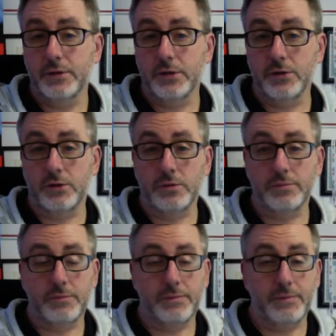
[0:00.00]
you
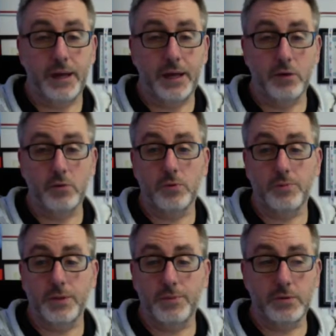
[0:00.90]
know, hang out
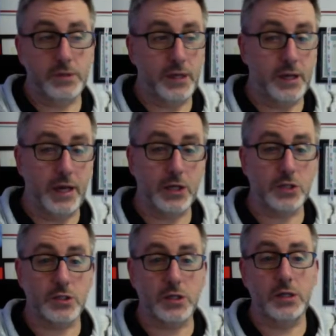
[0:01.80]
with people that
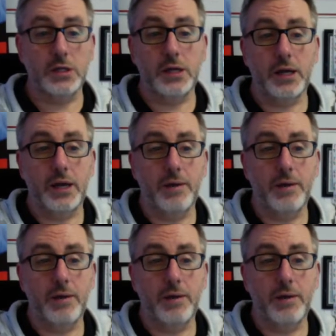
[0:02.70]
actually